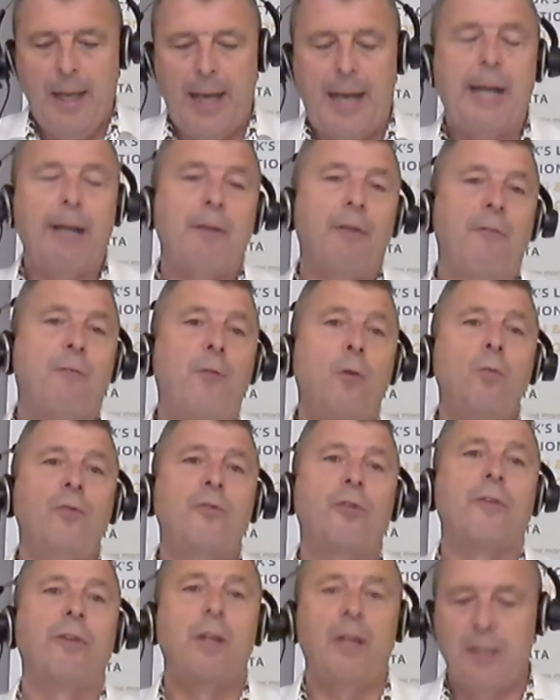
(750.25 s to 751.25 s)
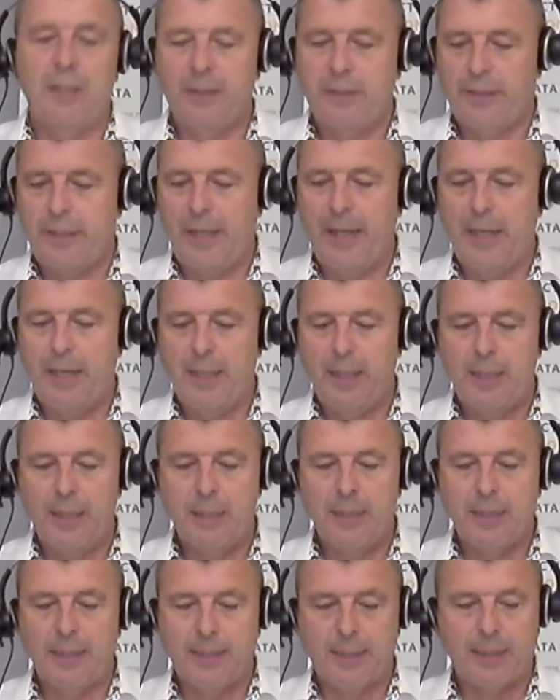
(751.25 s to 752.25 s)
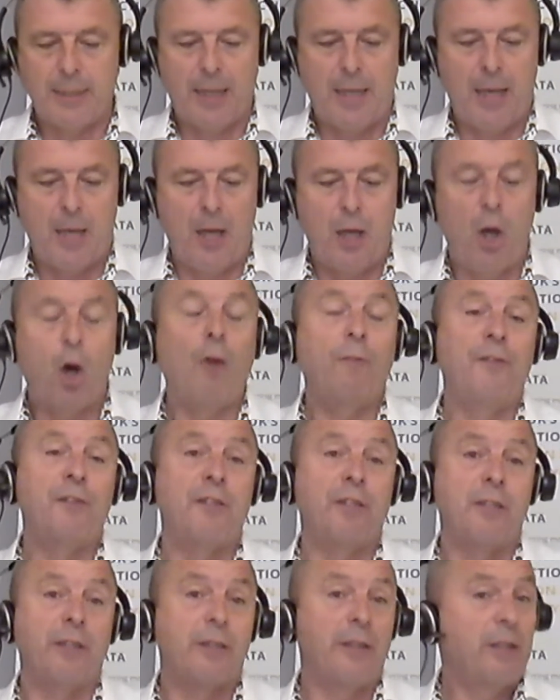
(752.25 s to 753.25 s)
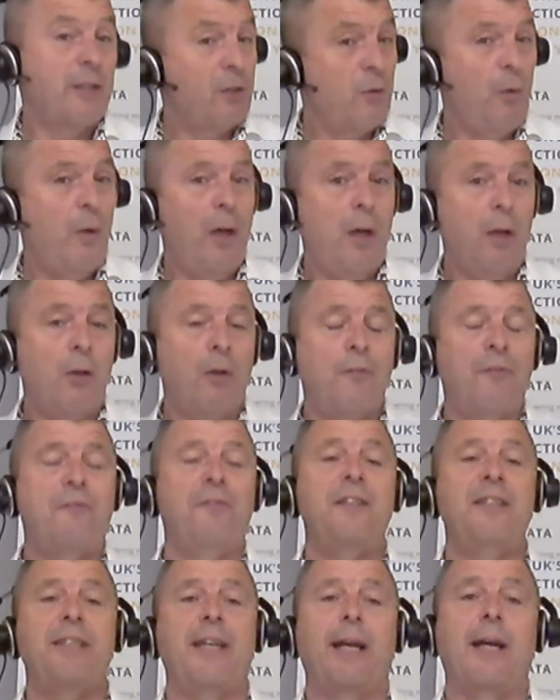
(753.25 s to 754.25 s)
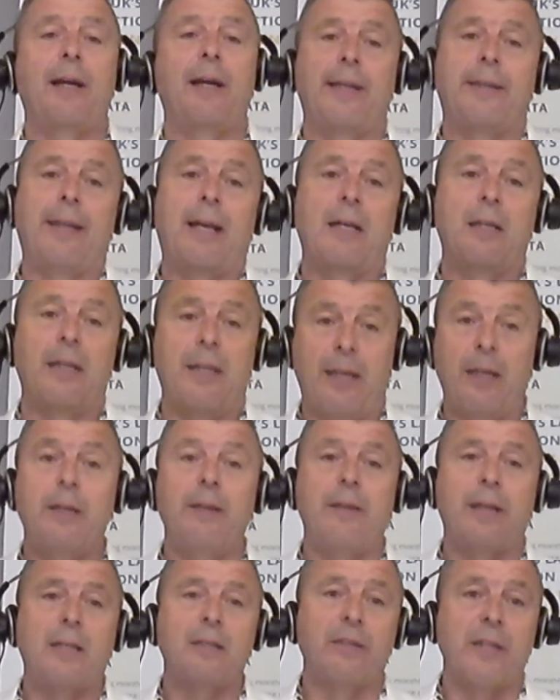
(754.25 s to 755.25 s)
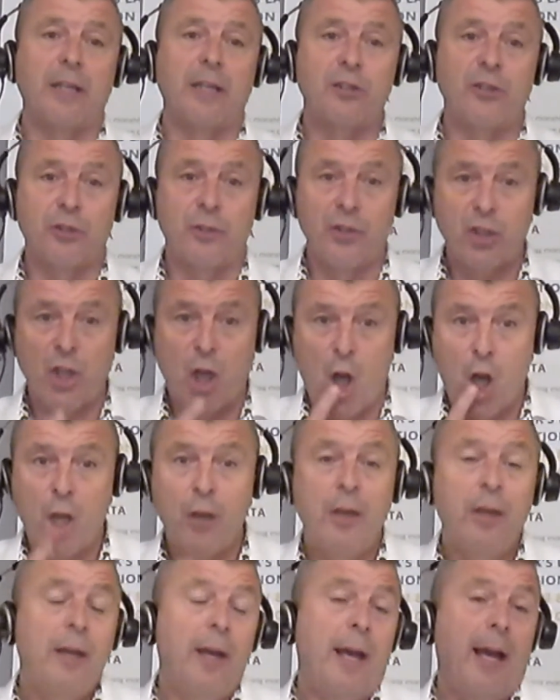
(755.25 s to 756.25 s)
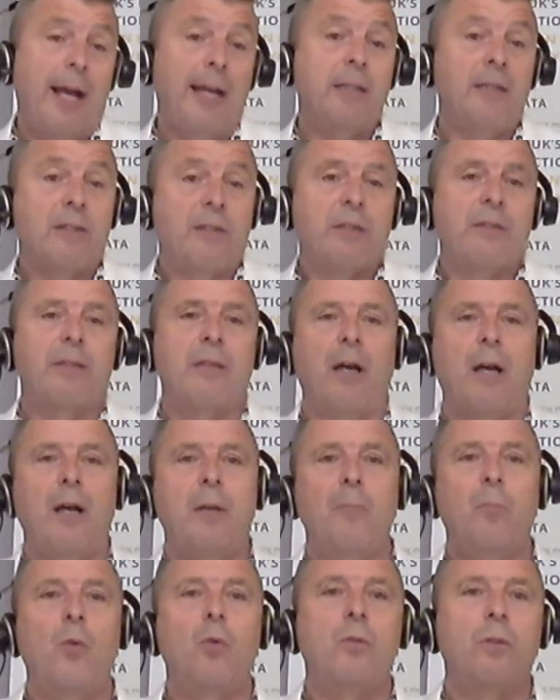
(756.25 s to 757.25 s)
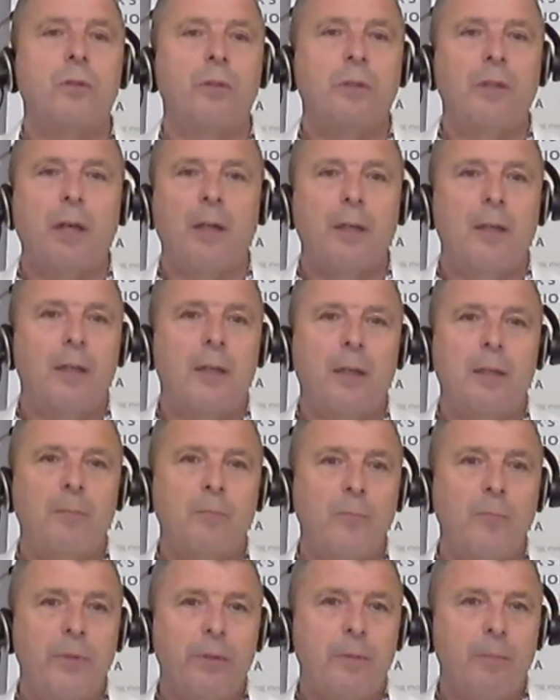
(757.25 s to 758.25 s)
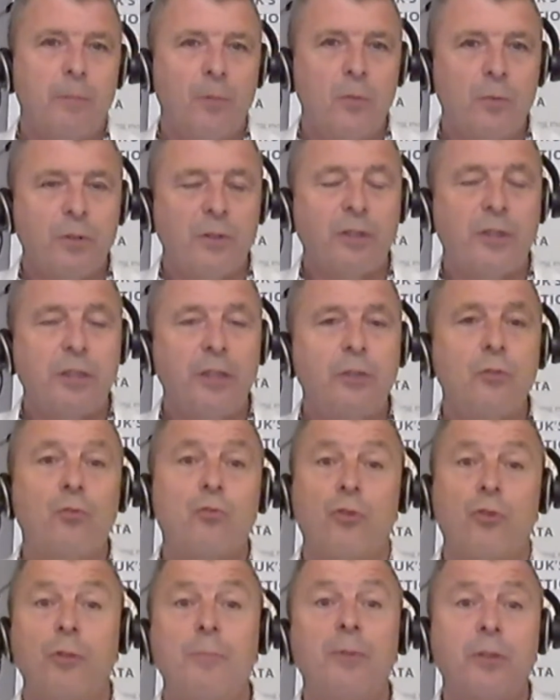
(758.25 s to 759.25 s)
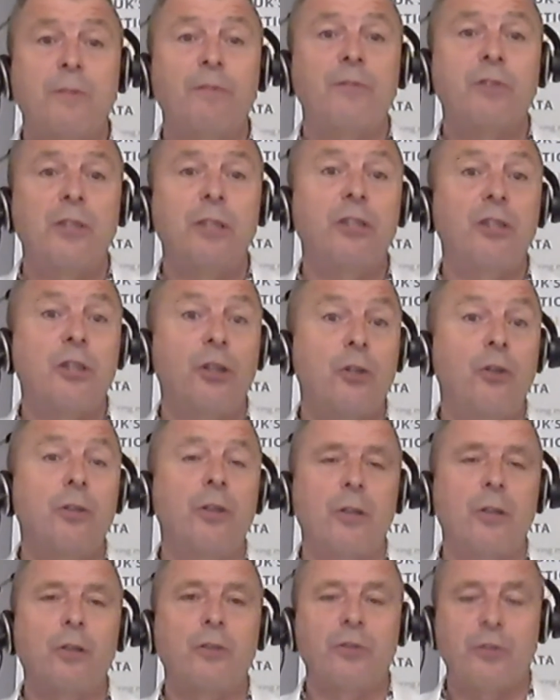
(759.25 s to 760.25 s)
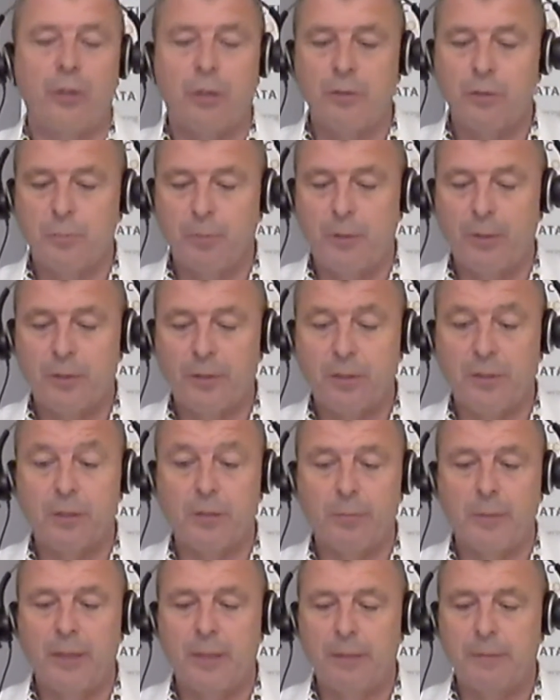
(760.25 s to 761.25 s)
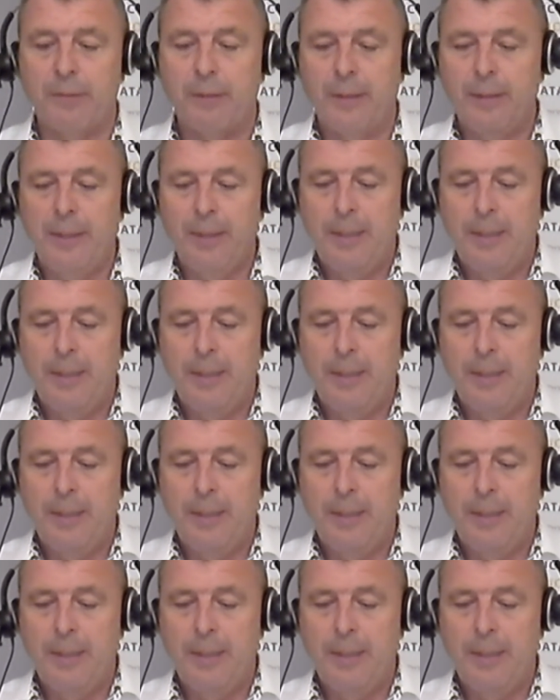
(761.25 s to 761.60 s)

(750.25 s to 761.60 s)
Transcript: And fourth on the list is offices. And there's quite a lot of fit out in that section. So hence Morgan Sindall Group has obviously secured a lot of those works as well.